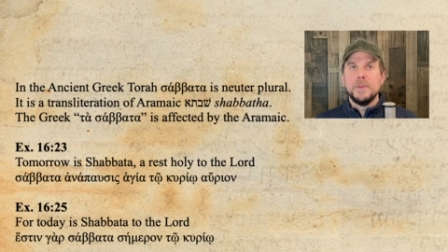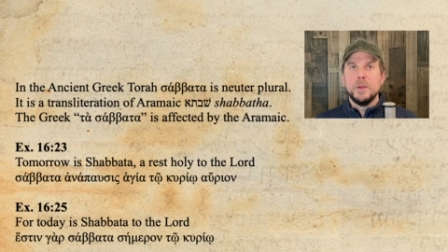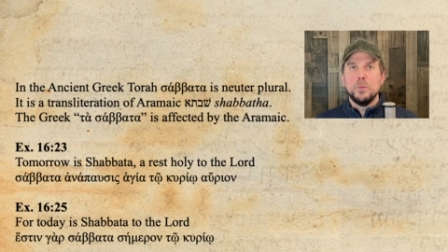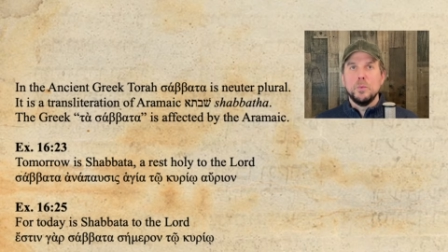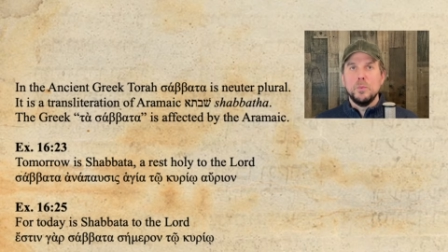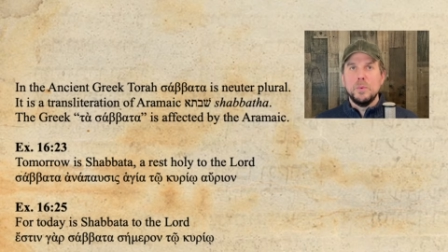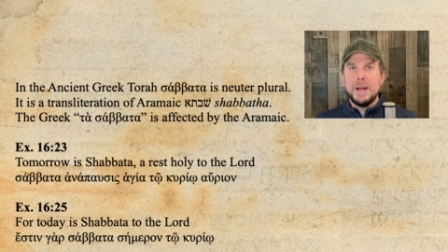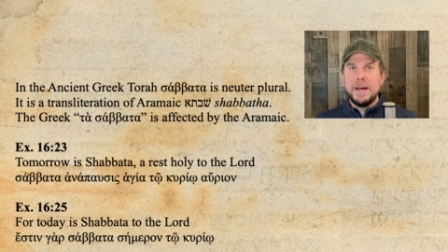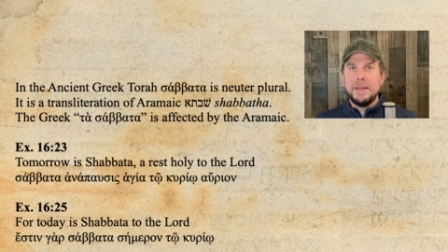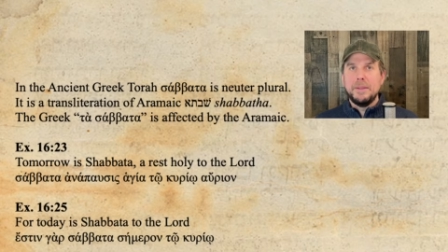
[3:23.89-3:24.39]

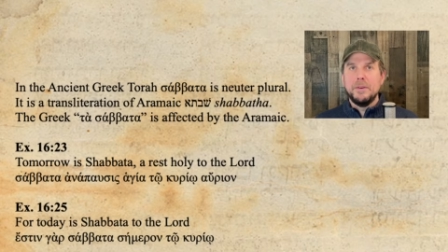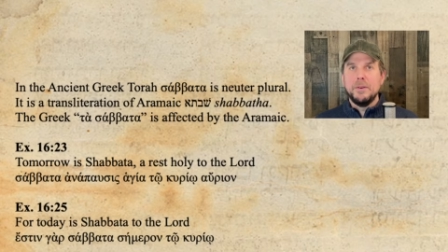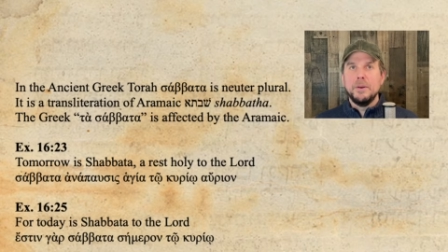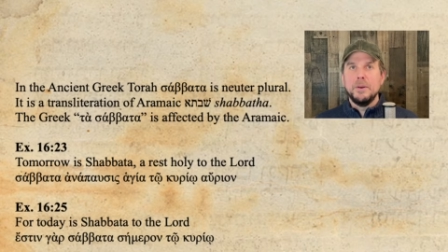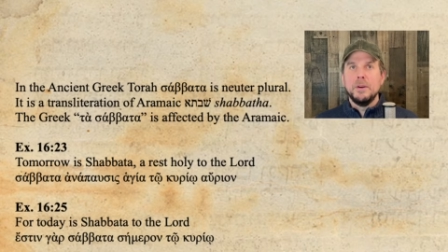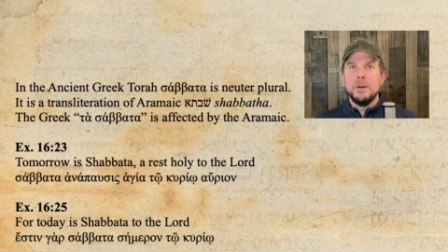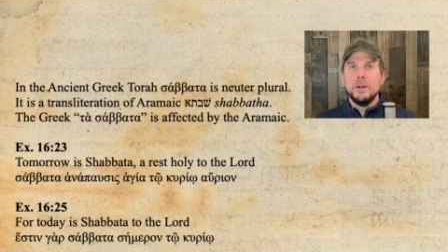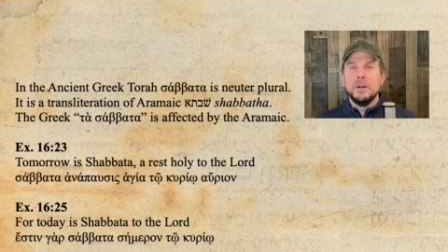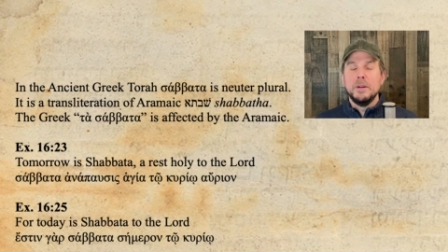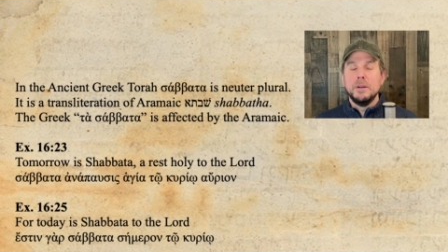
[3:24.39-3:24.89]

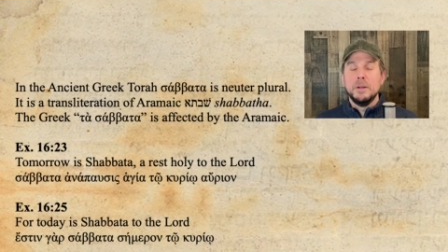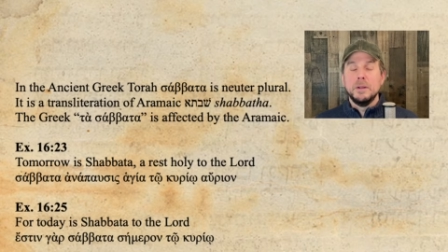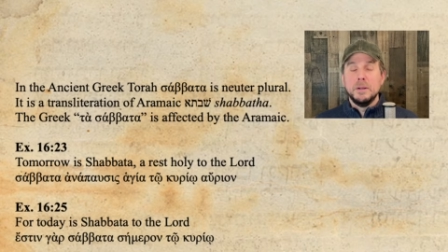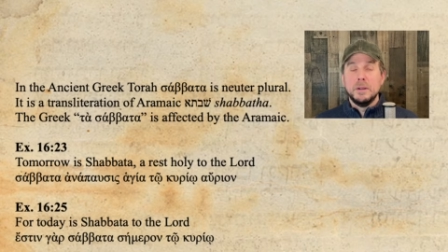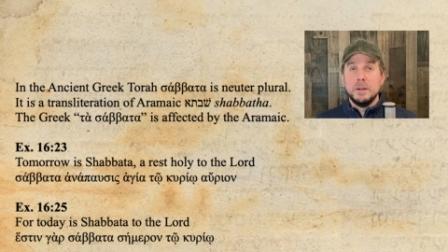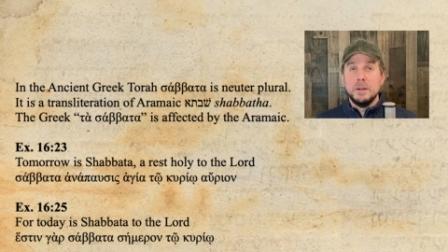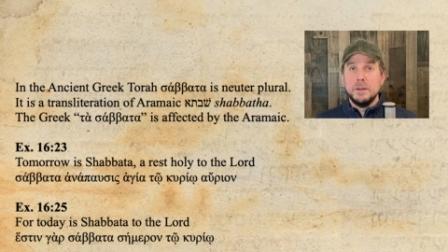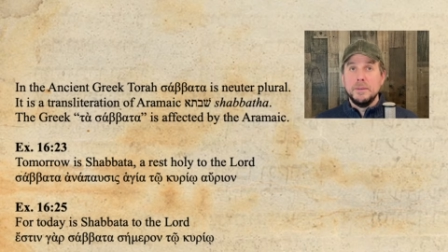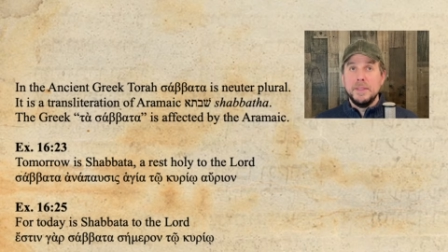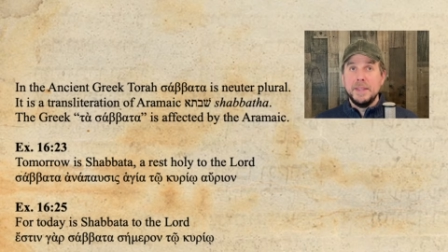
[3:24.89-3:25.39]
rather
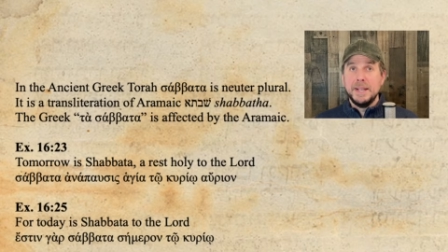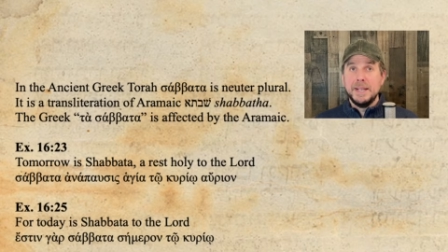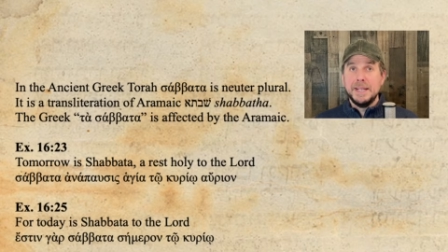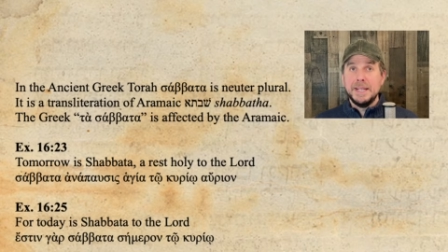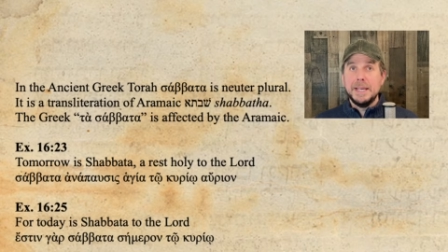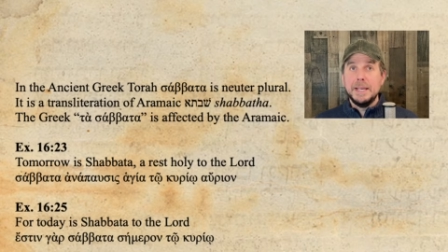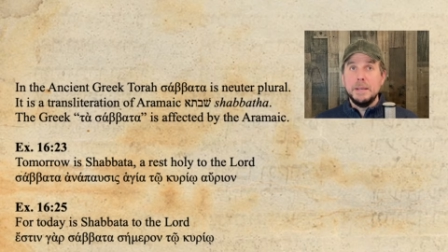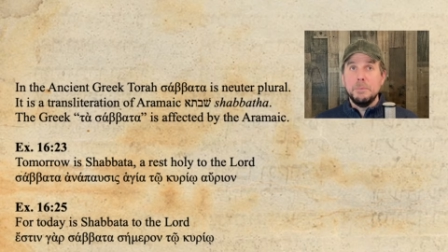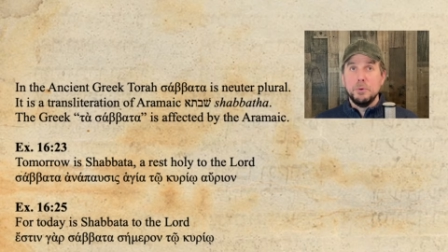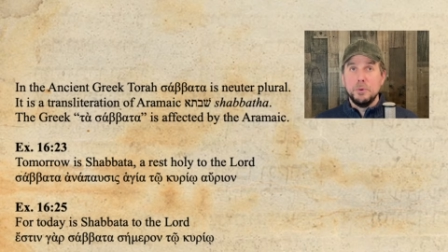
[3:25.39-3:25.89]
than
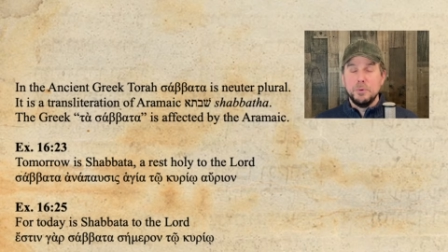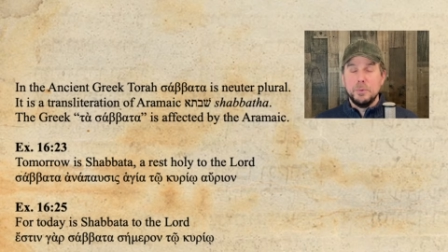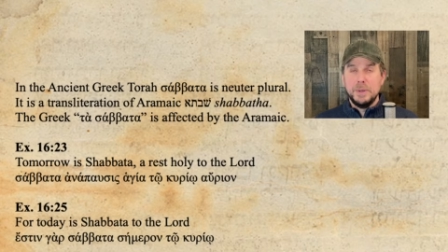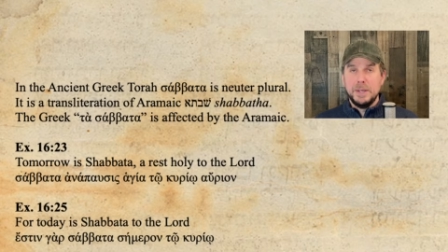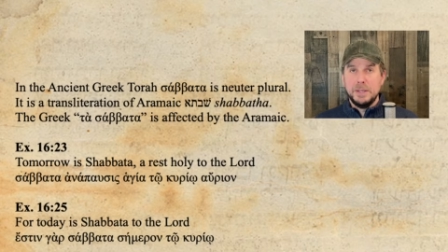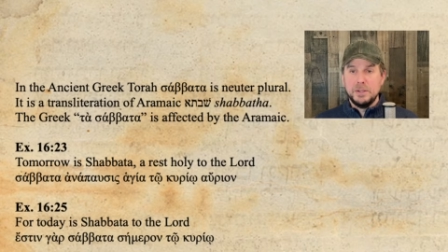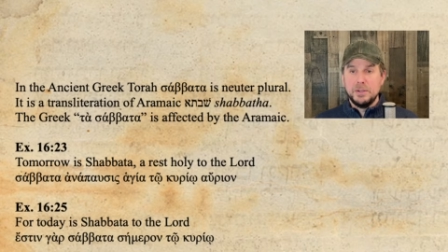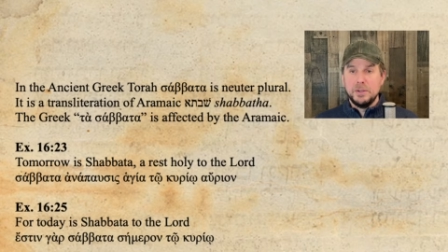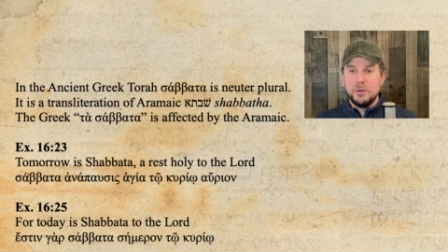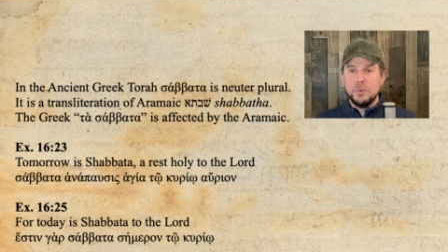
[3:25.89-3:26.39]
Hebrew
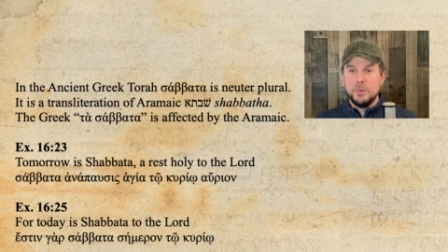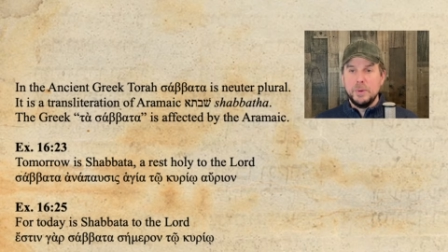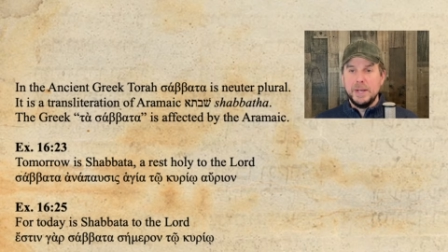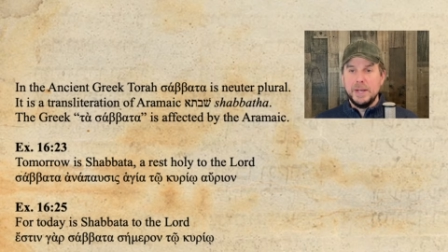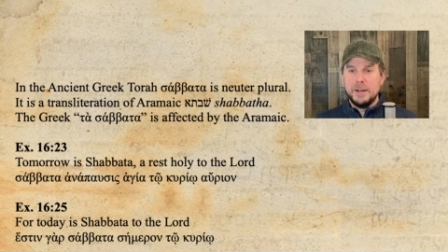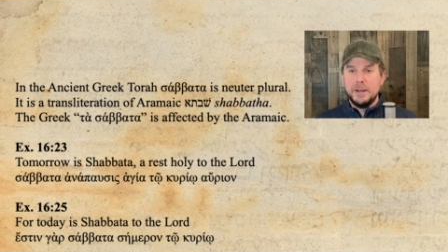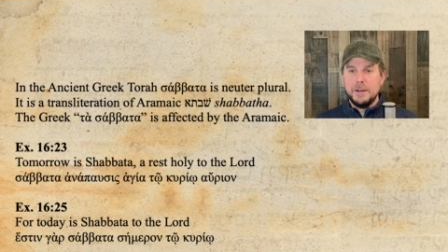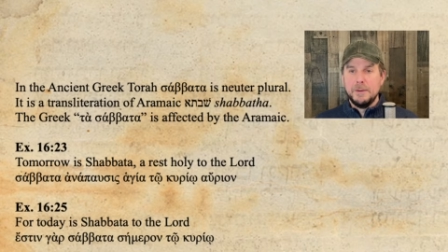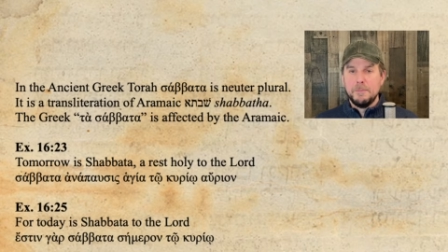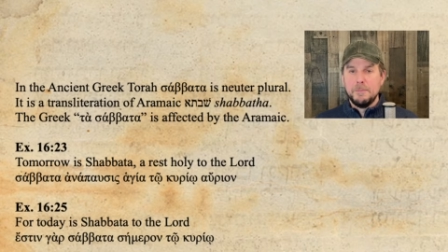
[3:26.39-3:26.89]
into Greek.